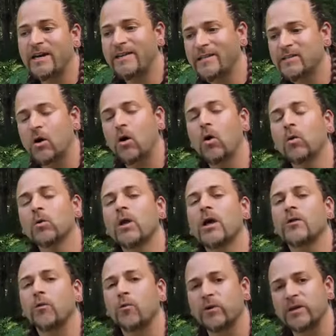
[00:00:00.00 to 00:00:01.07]
And that's a whole
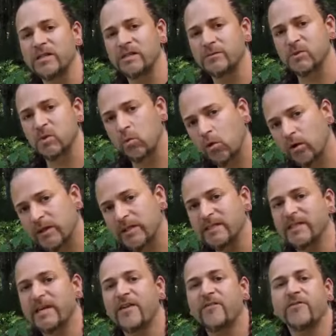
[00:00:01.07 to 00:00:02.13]
lot of organisms working
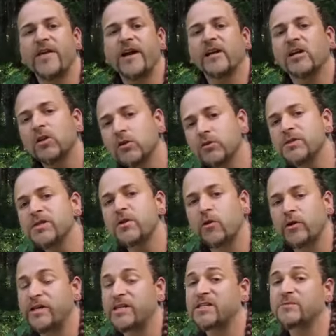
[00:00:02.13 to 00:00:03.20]
together, and that includes the
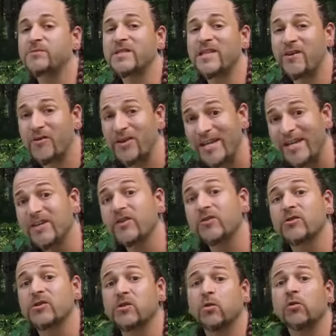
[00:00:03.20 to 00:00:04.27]
organisms that are in
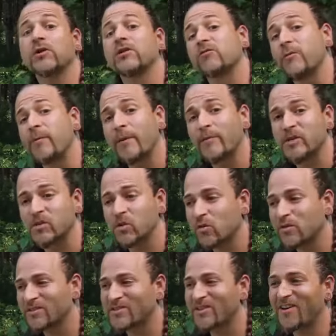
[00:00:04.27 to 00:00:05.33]
your soil. Remember,
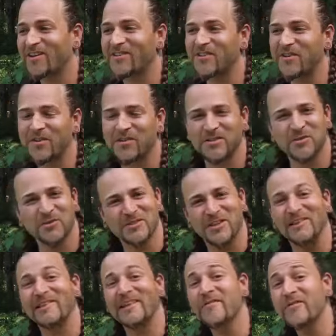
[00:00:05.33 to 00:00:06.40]
soil is not dirt, soil is
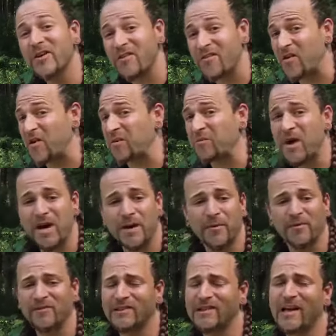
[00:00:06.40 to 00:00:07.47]
a living thing made
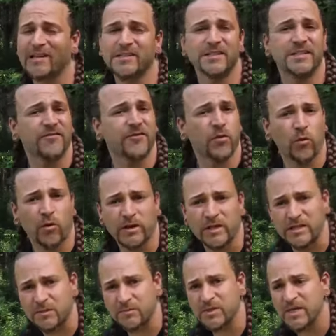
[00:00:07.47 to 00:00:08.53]
up of lots of different
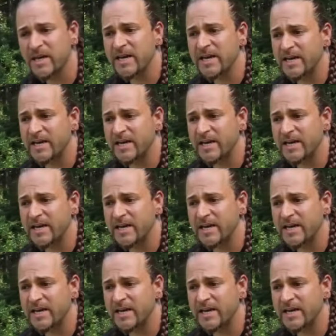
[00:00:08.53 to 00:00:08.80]
organisms.